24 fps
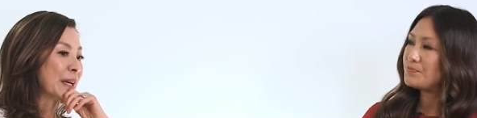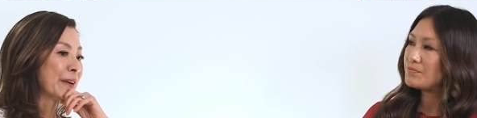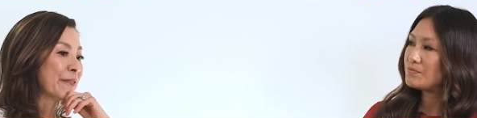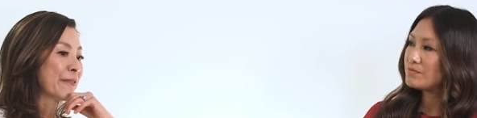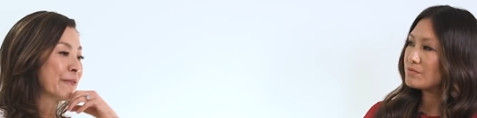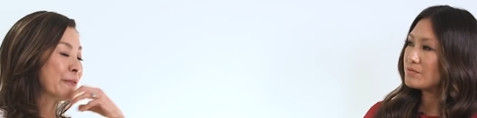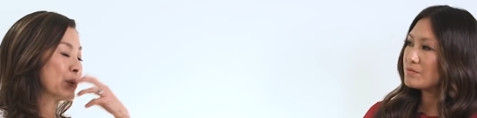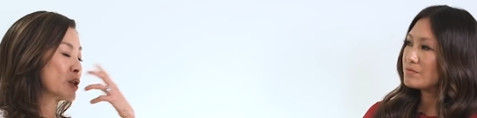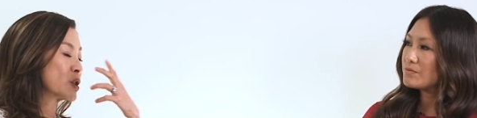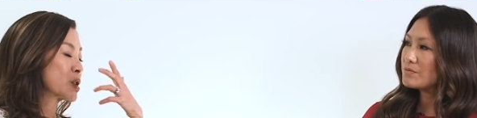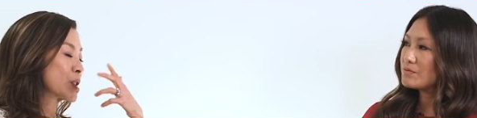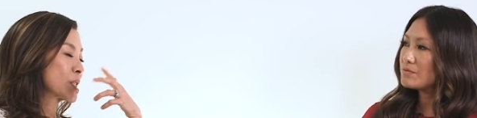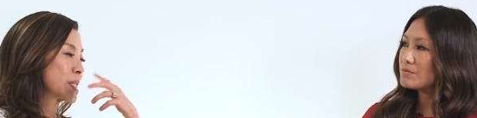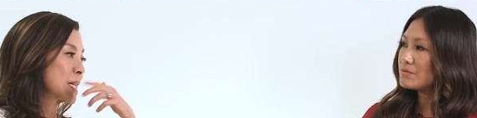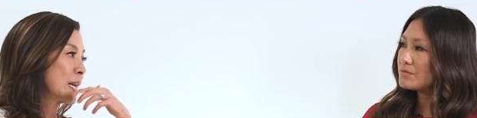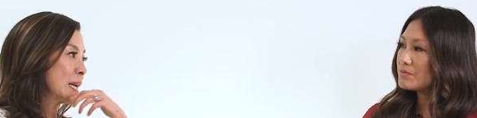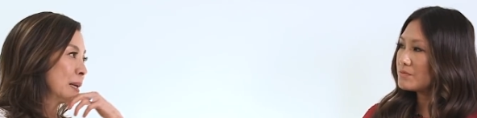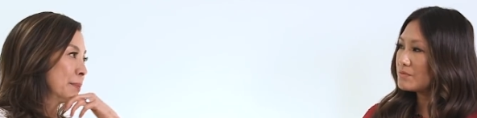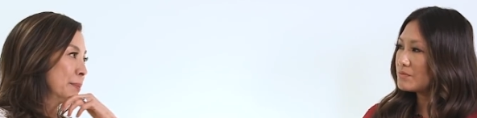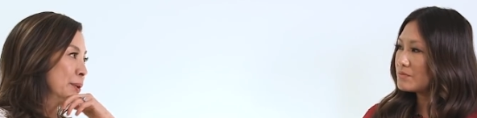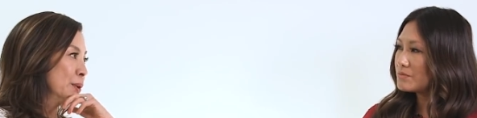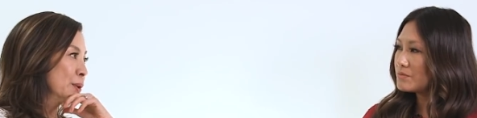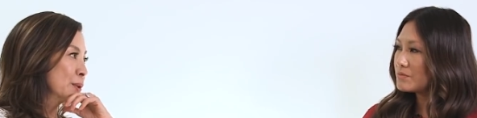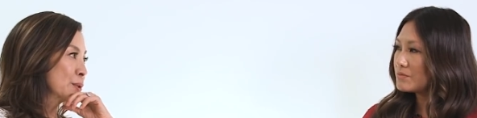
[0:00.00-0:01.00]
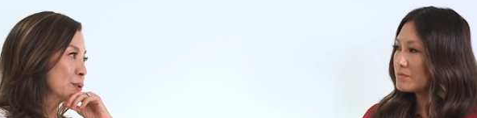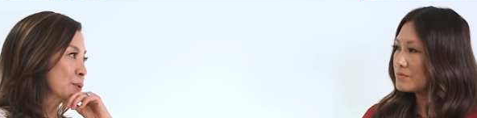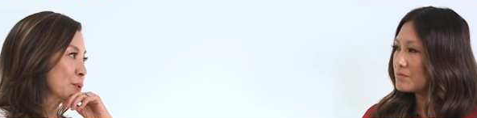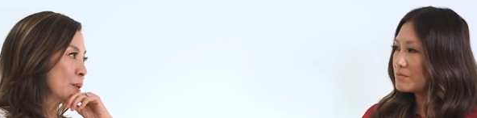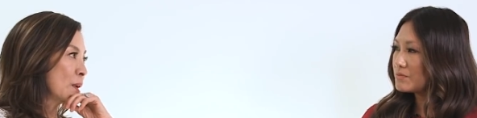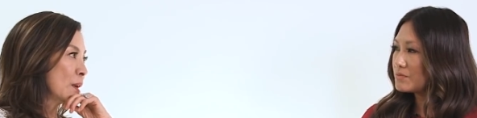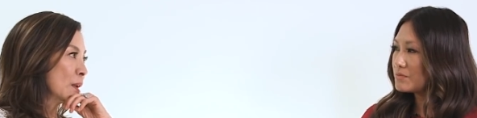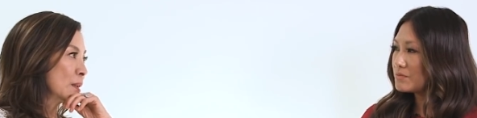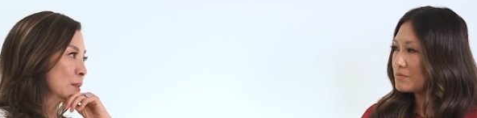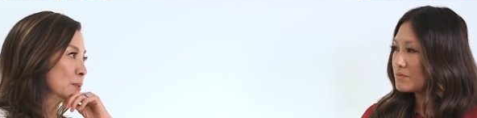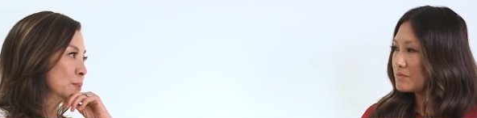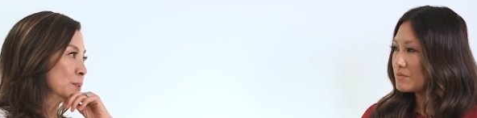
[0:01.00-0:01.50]
Speaker 1: I first came here to
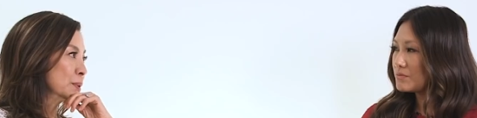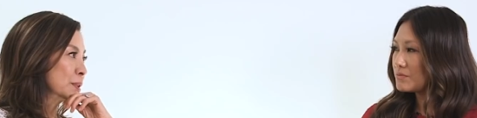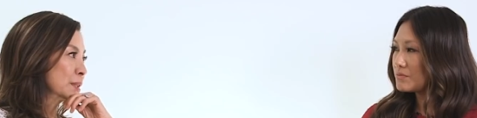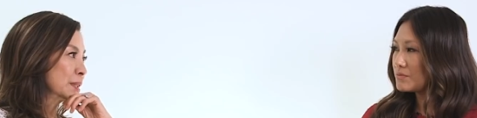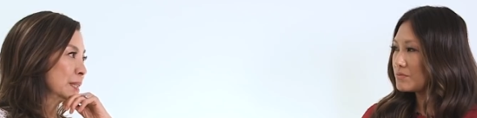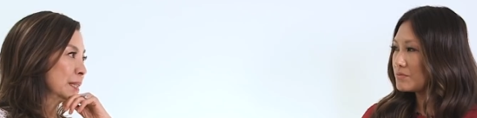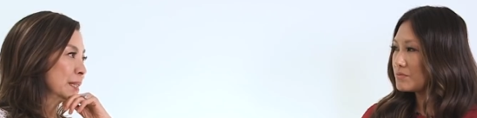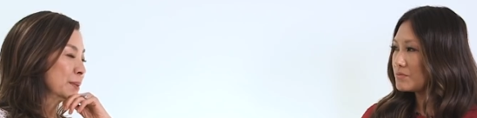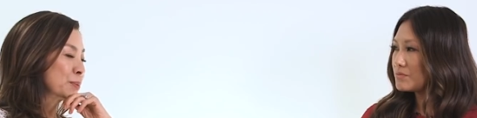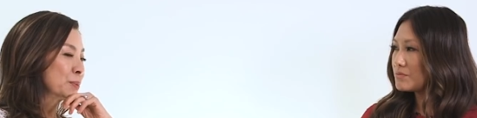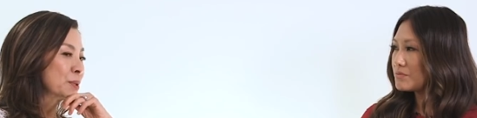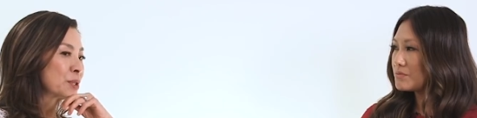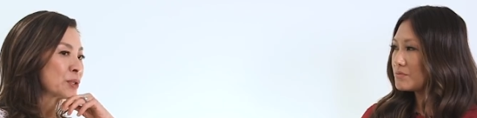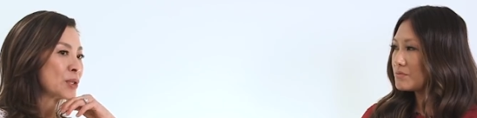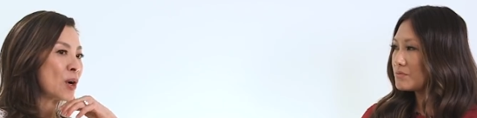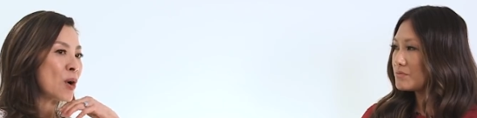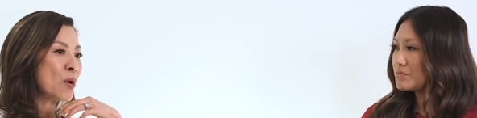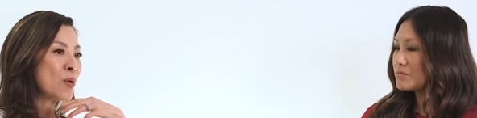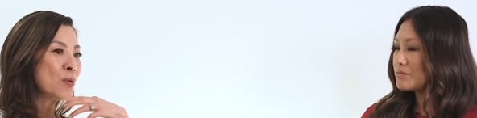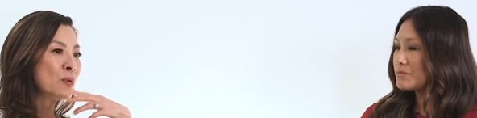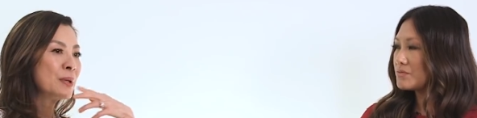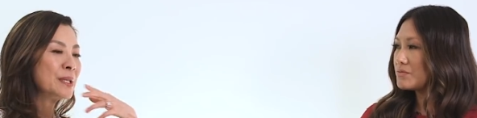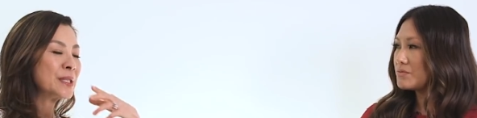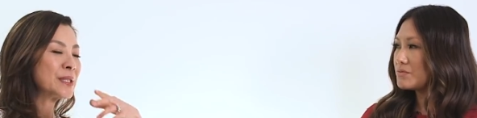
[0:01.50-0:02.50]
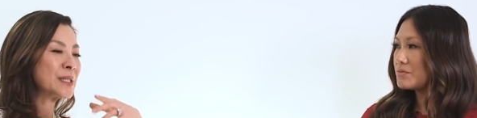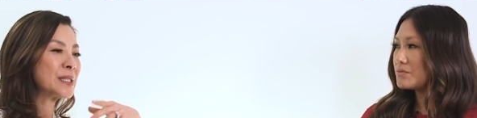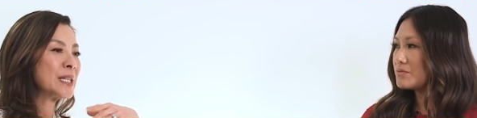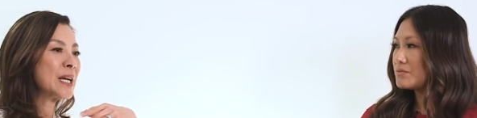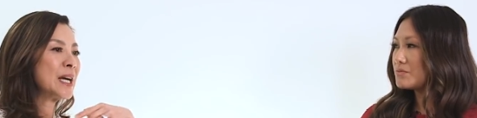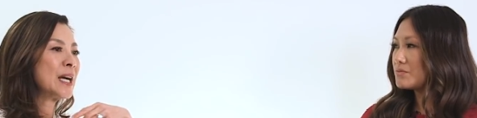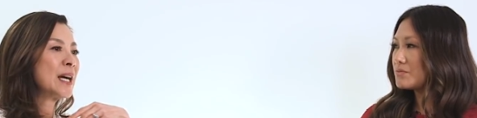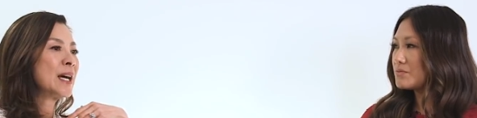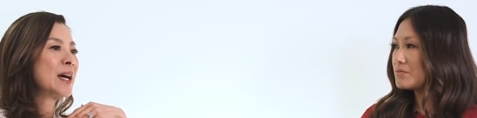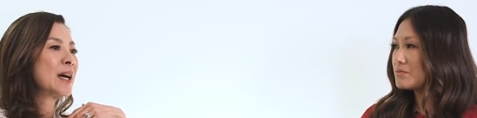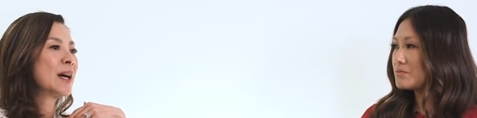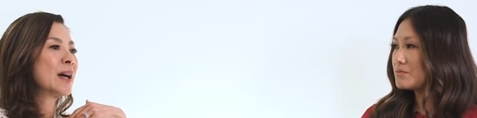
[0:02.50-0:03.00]
Hollywood, it was always
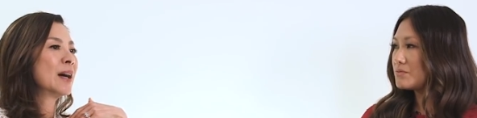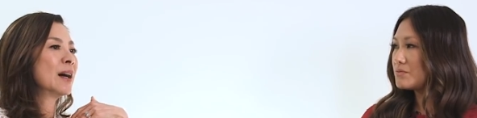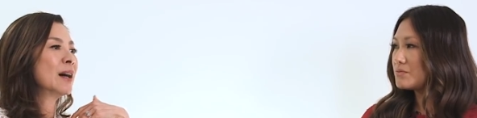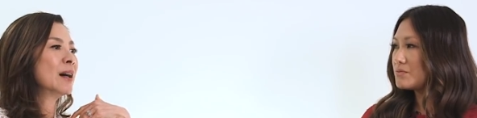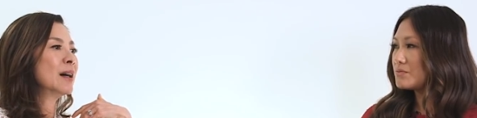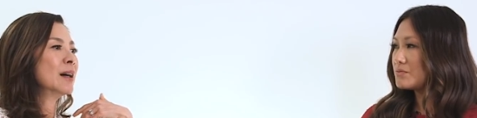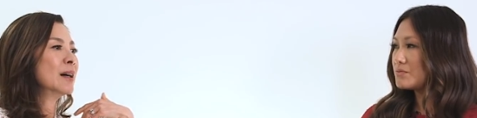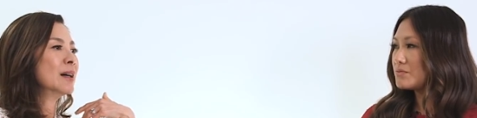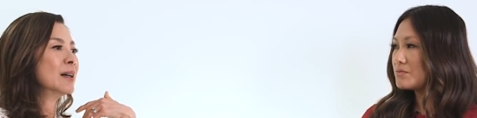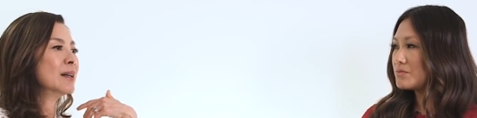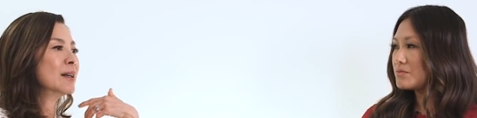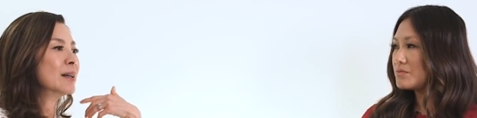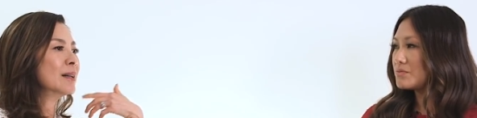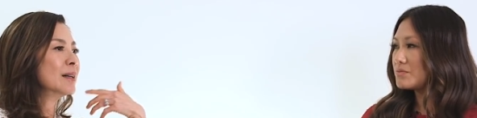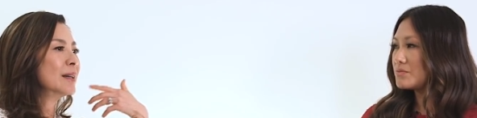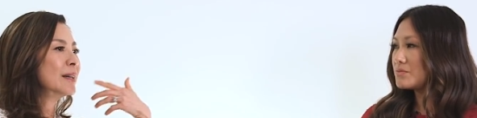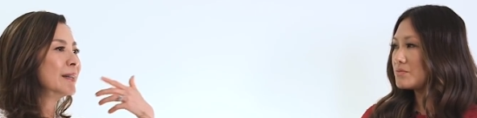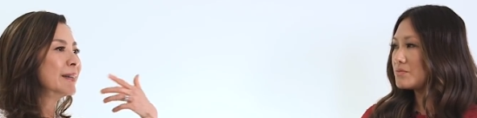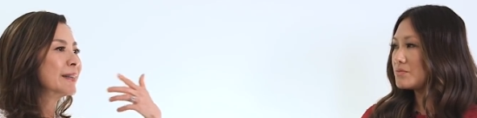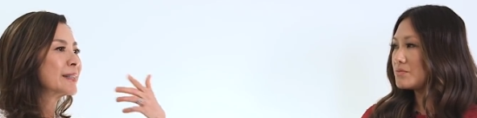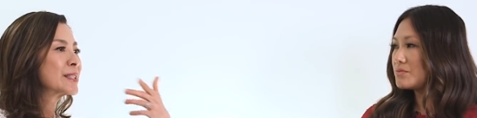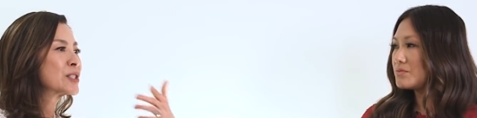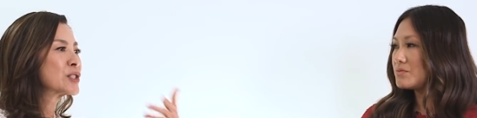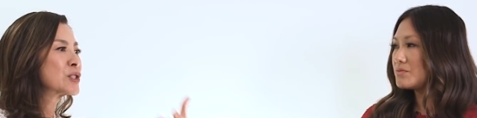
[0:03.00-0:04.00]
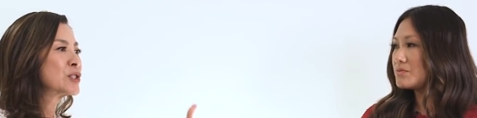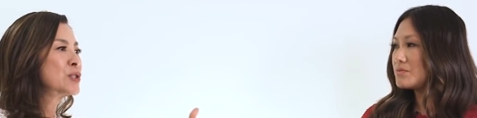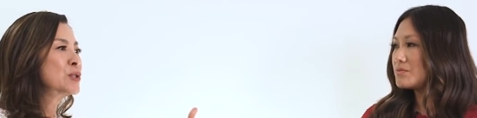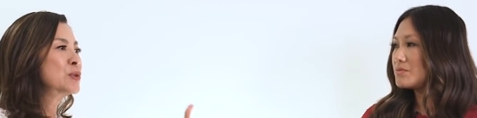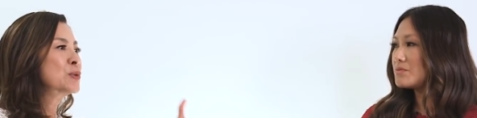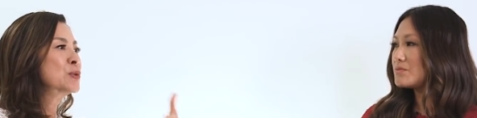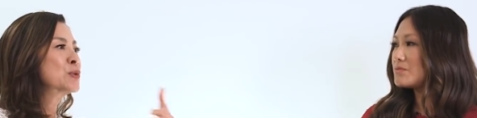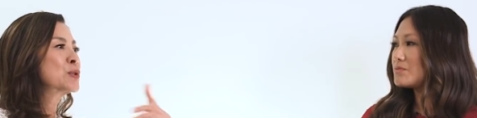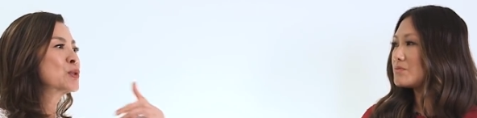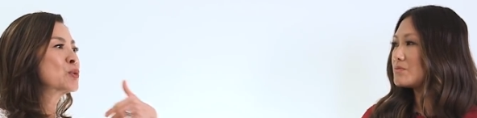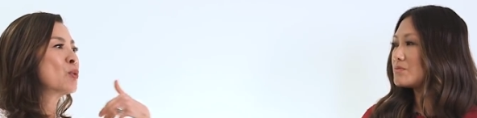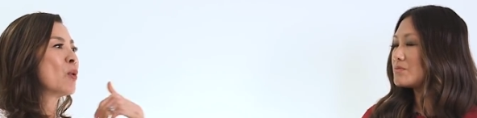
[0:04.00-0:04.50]
an
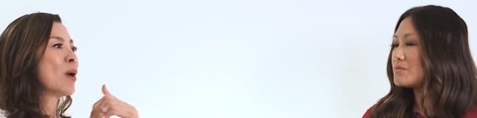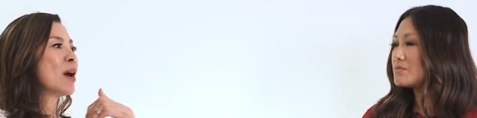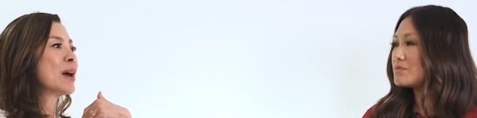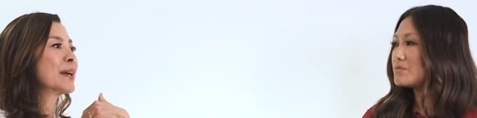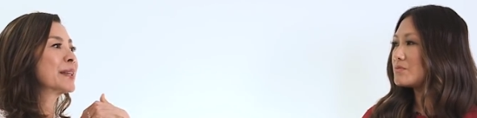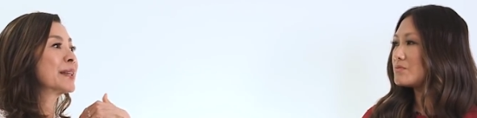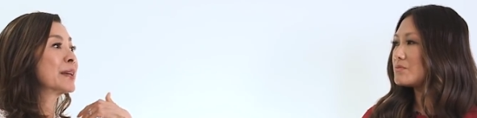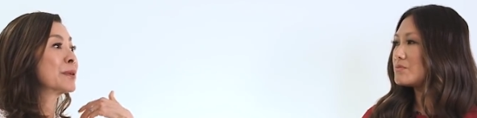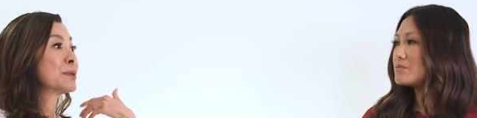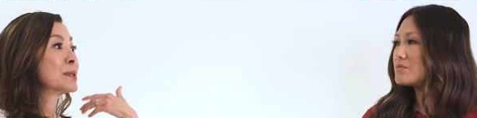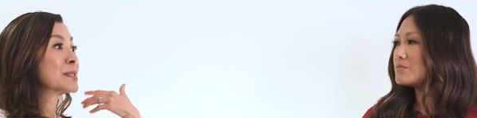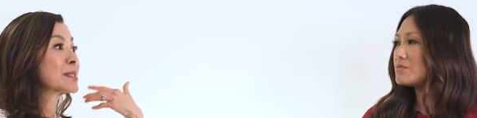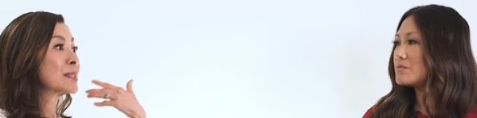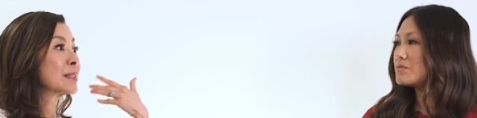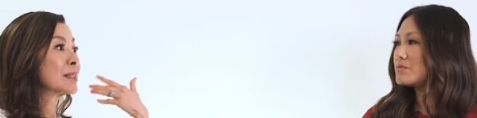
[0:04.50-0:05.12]
excuse why there is